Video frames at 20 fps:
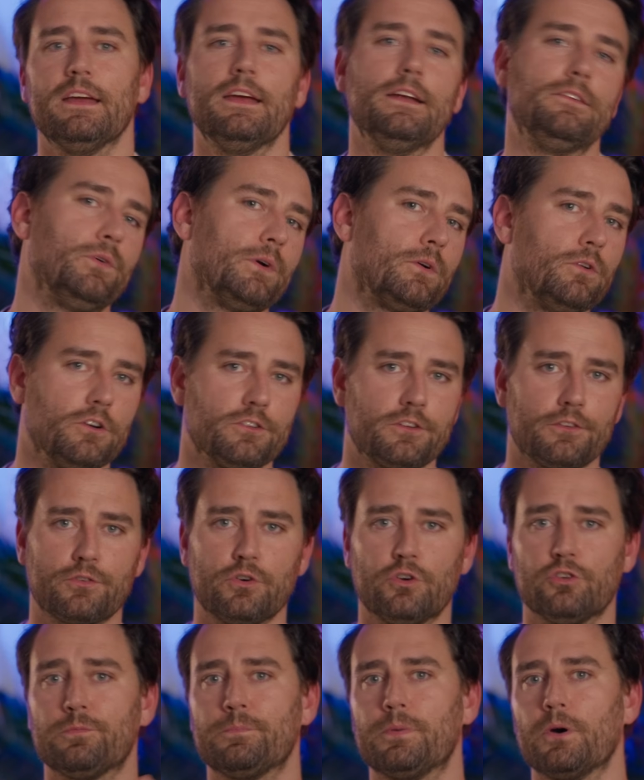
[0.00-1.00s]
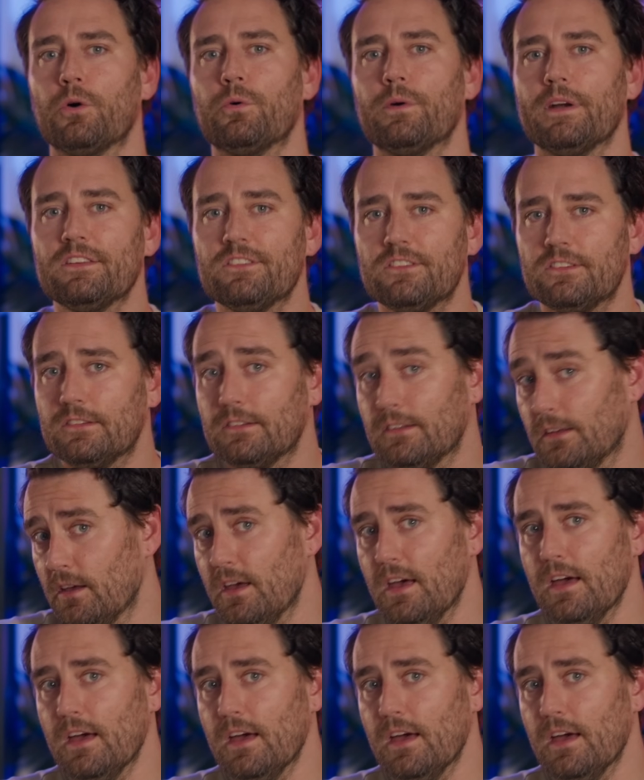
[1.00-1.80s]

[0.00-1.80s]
It records of course ProRes